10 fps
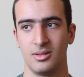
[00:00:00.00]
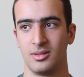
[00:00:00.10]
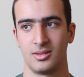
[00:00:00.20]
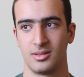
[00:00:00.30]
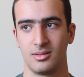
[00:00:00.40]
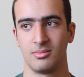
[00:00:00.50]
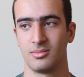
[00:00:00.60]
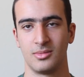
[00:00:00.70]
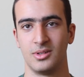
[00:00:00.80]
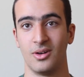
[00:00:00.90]
just
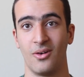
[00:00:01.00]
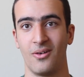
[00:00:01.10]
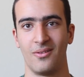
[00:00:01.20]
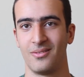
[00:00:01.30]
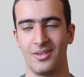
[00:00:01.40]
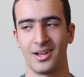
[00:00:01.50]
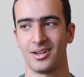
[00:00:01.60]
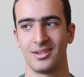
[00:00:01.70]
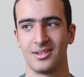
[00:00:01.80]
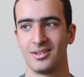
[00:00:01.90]
go, like,
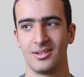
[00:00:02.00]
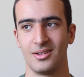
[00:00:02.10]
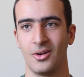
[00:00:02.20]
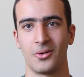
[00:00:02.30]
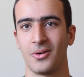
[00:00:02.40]
go